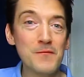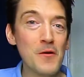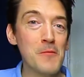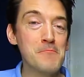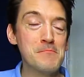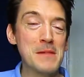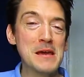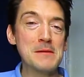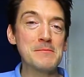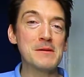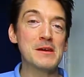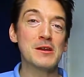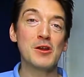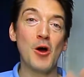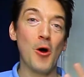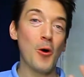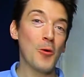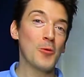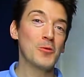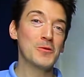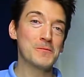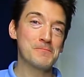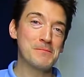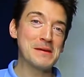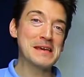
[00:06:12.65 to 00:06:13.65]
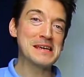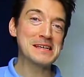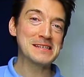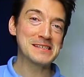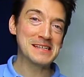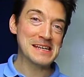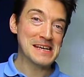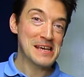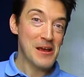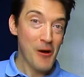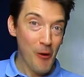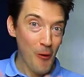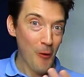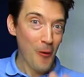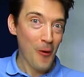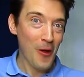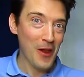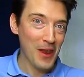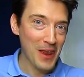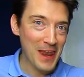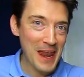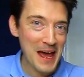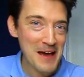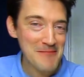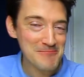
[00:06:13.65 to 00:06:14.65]
from maybe an old PC or
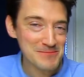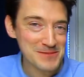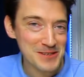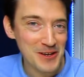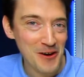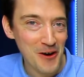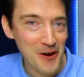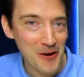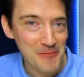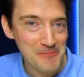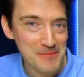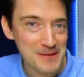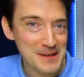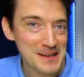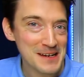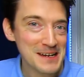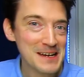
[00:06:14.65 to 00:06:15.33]
laptop.